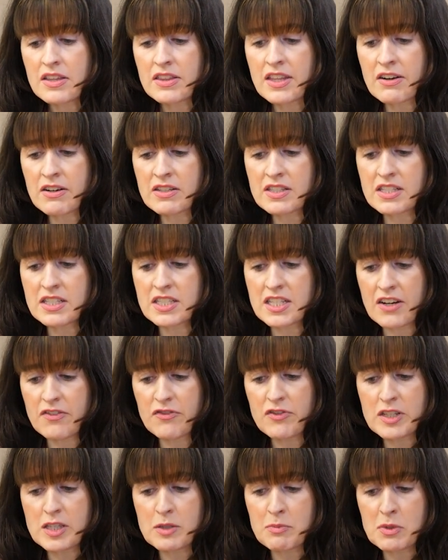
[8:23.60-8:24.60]
There is a
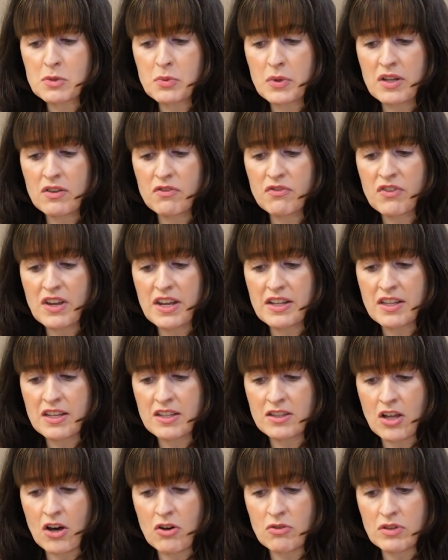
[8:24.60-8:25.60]
difference between
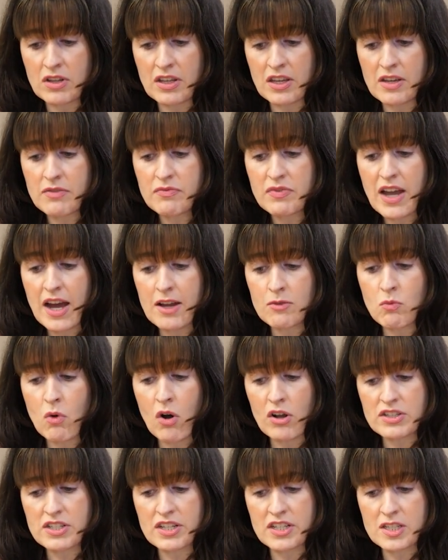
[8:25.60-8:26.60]
feeling lonely and
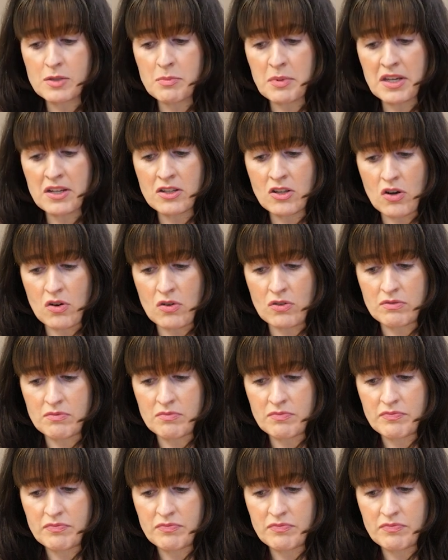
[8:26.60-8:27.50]
wanting to be alone.